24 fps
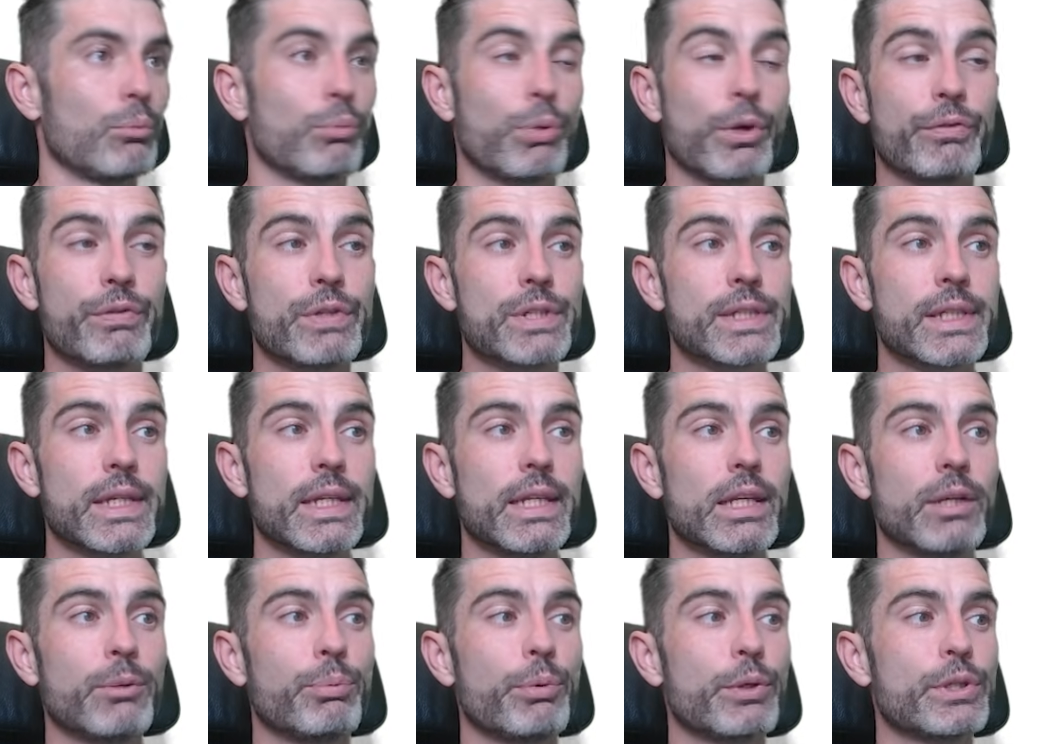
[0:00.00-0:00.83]
Previously,
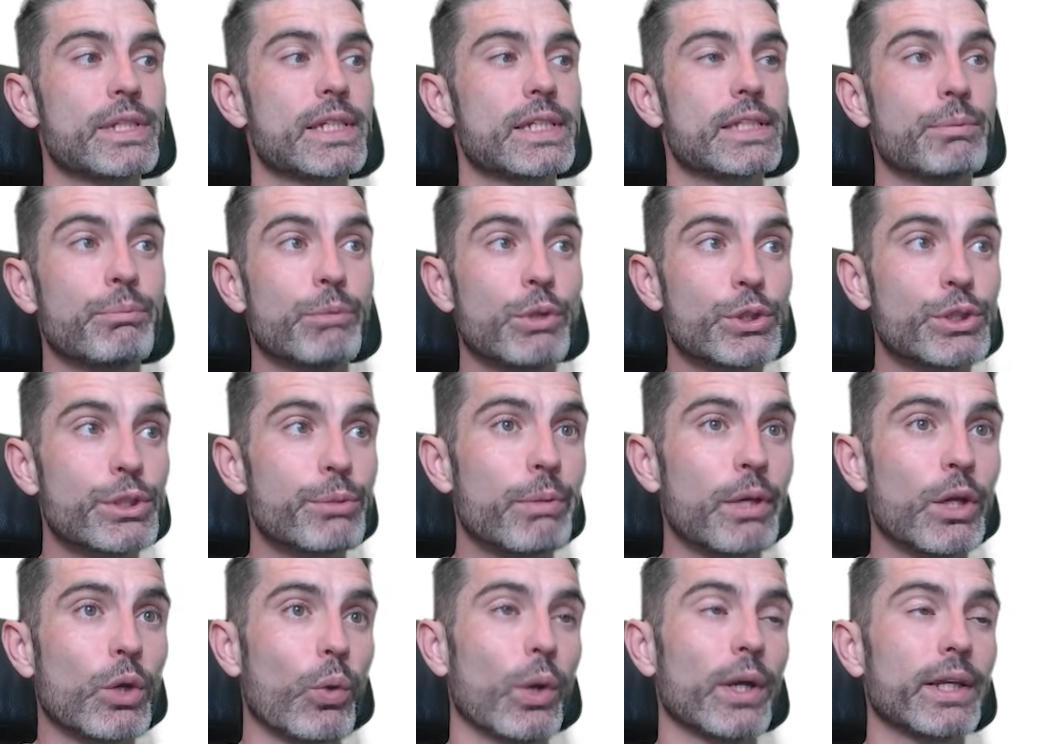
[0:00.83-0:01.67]
the input system used to
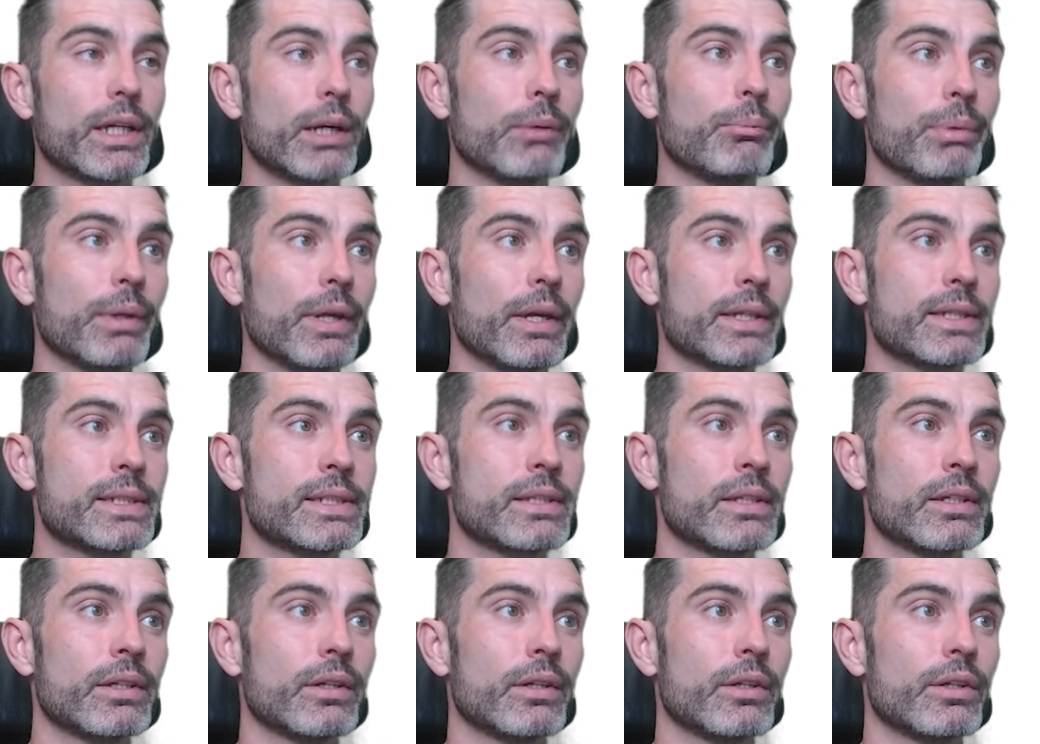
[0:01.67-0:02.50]
be quite
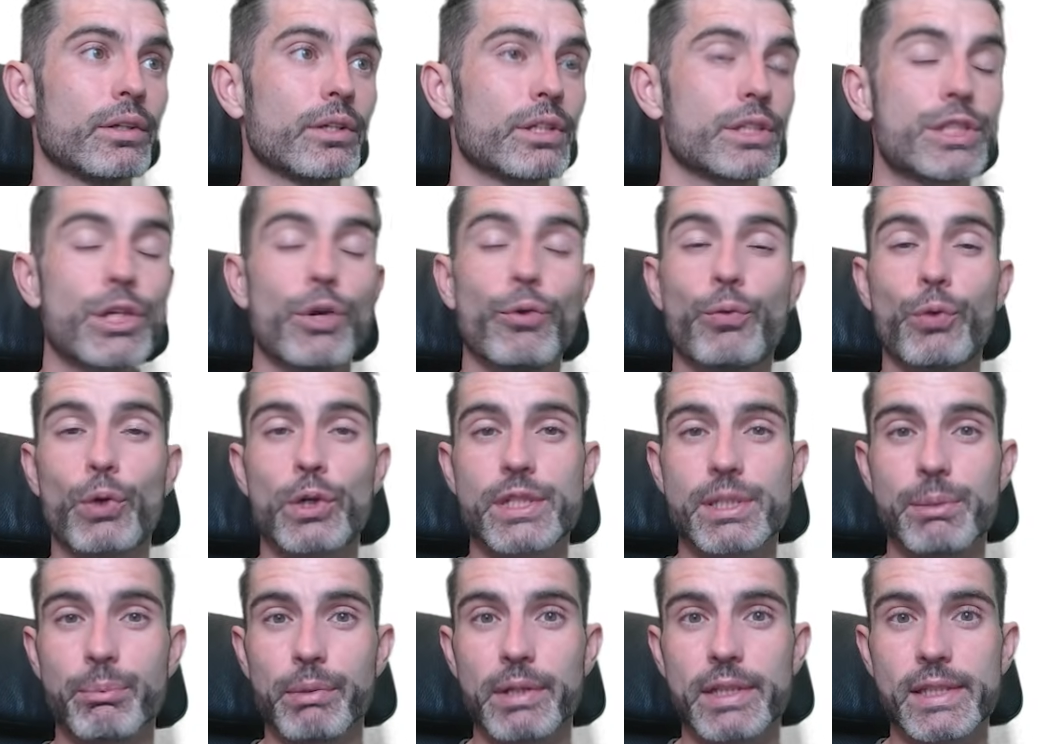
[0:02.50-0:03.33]
complex, so for
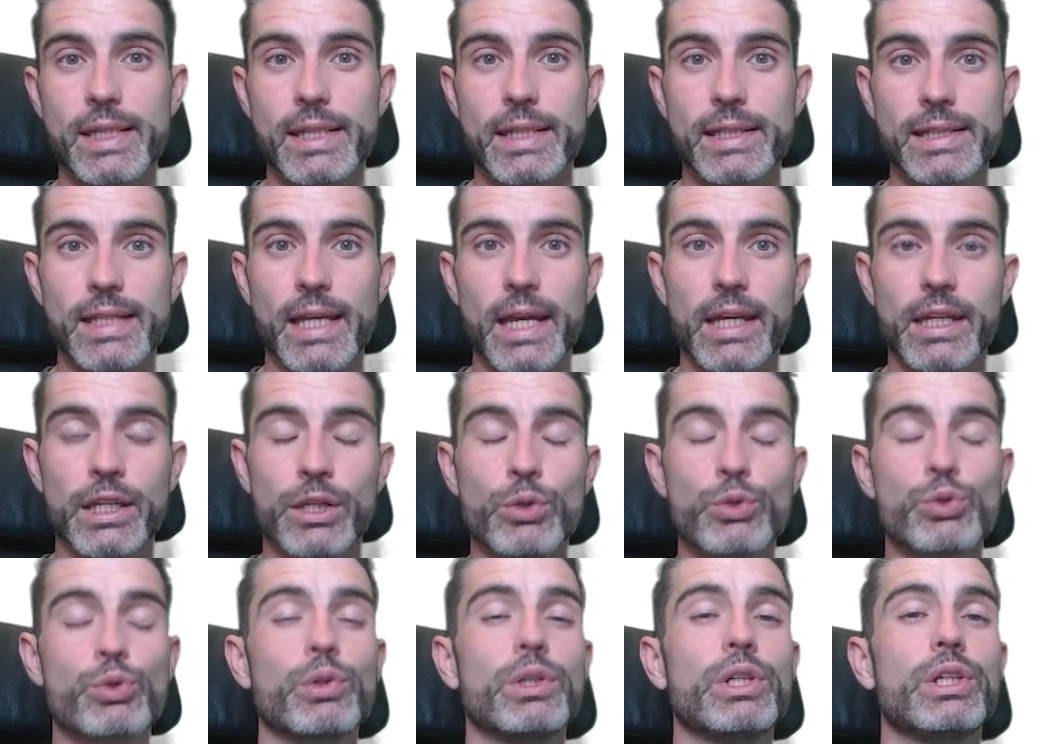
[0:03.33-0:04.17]
simplicity's sake,
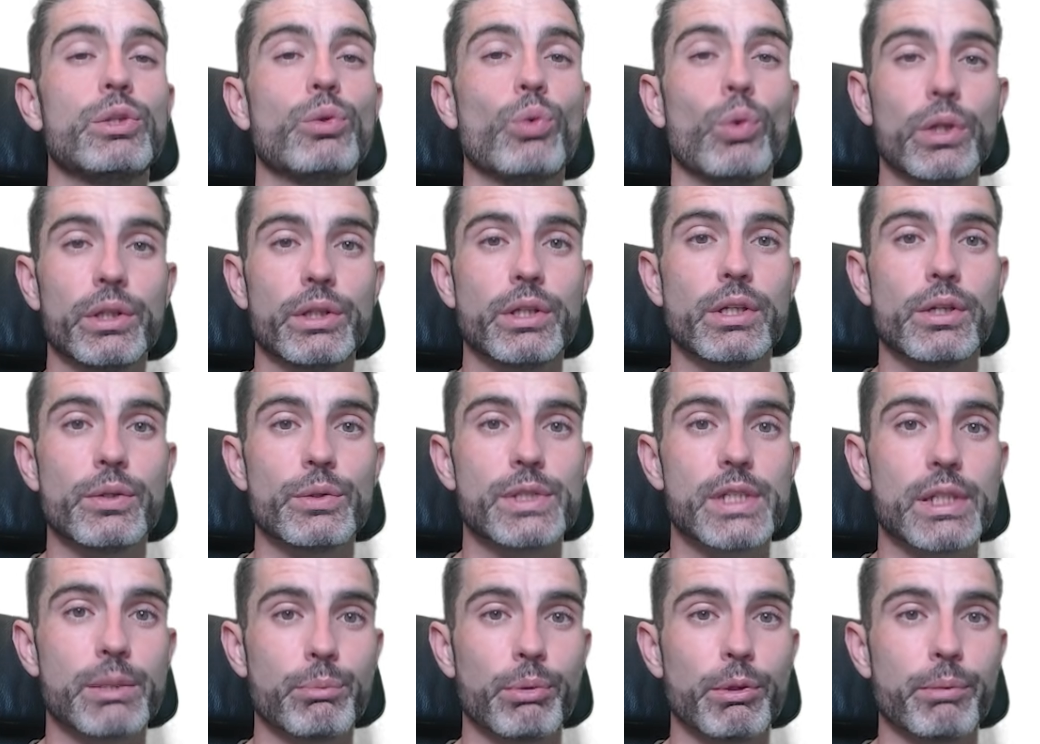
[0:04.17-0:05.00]
usually you want to use
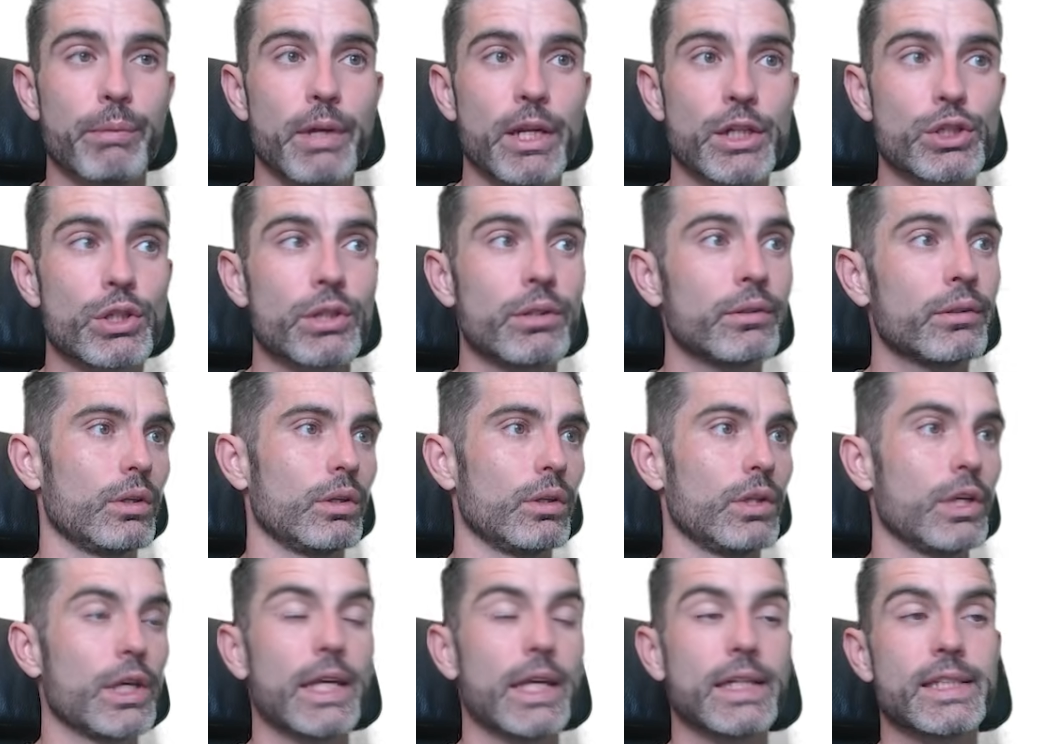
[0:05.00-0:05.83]
the input manager.
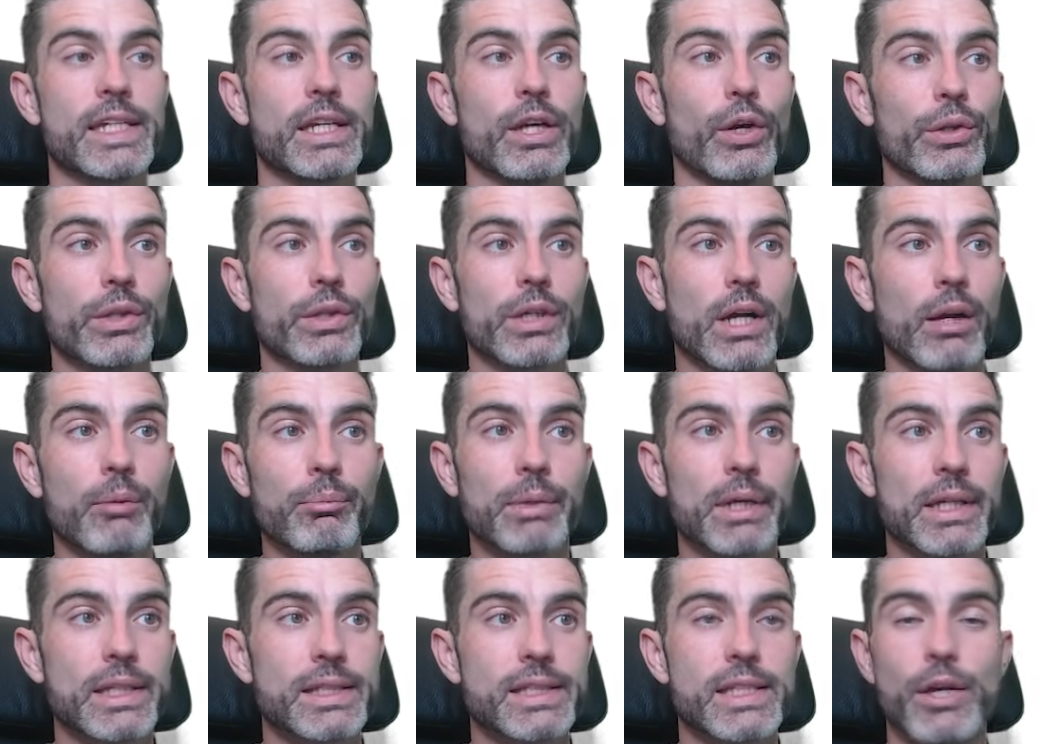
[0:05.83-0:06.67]
You can see all the
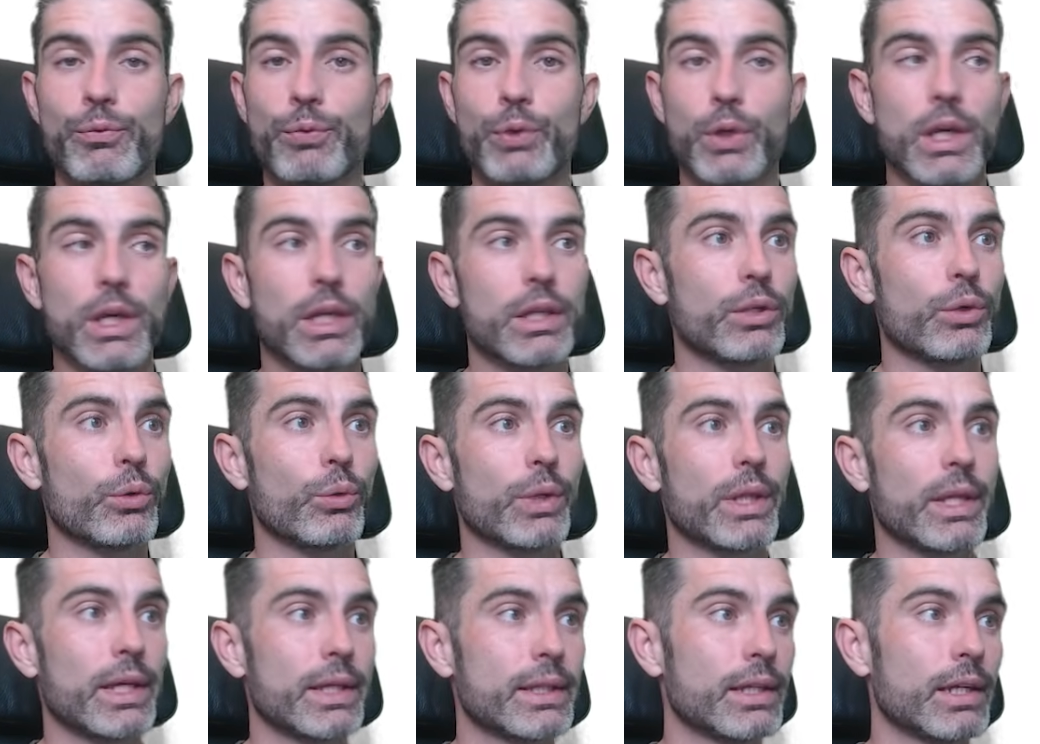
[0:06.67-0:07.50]
complex stuff you can do
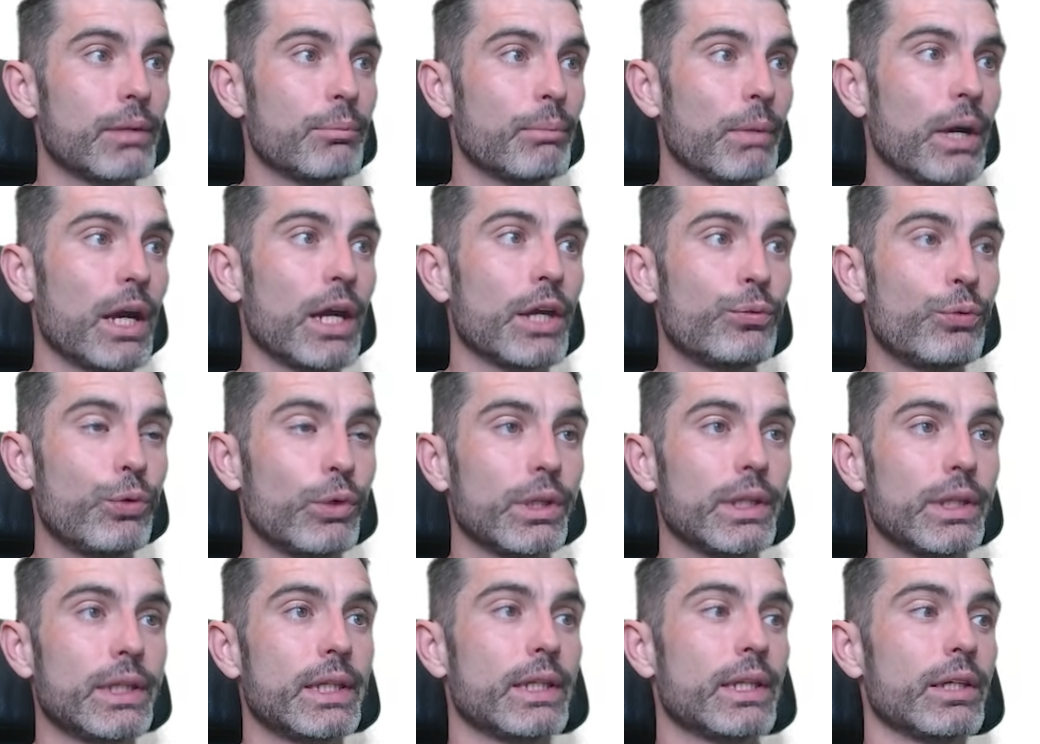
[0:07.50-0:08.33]
with it in my
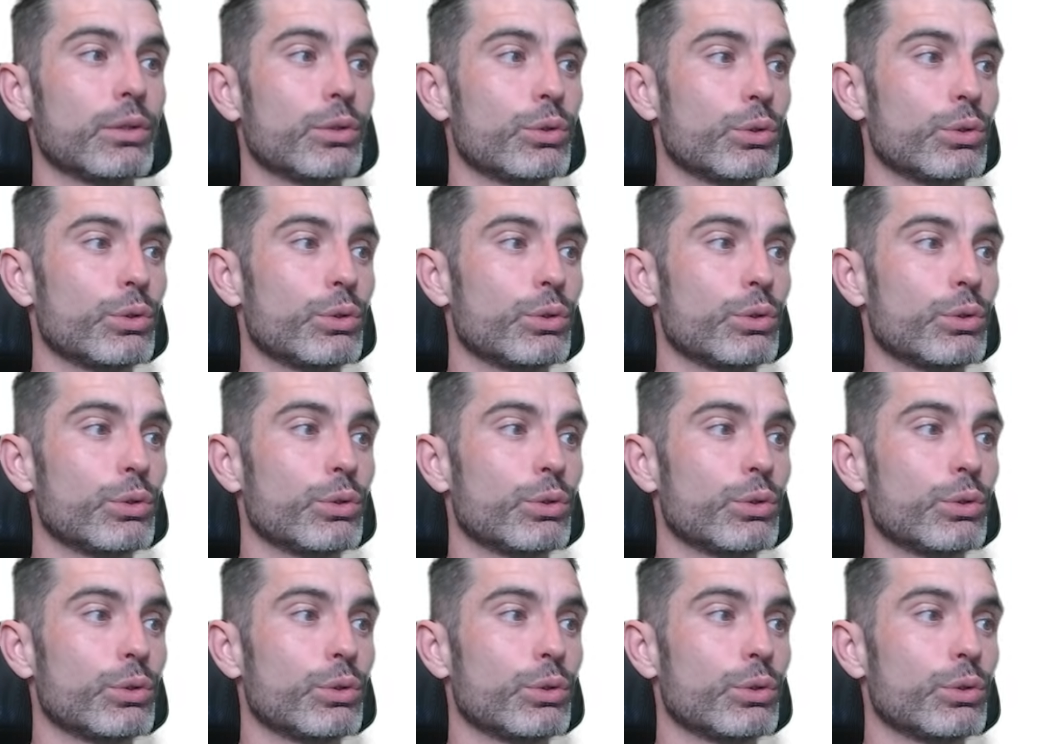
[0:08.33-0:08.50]
fully detailed